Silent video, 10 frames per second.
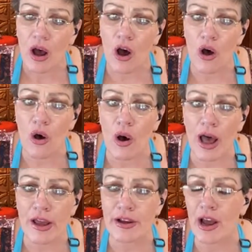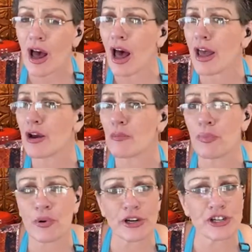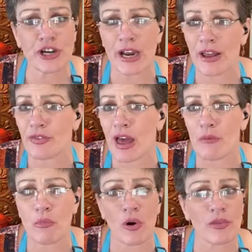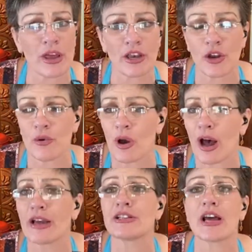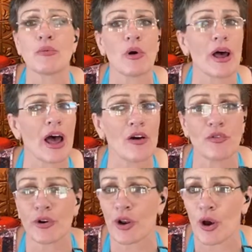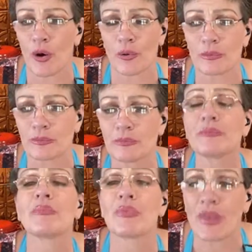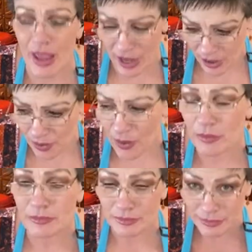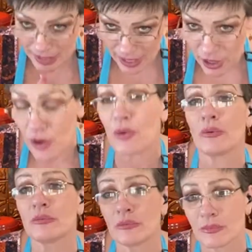Oh, I appreciate that more than you guys will ever know. Thank you. Thank you.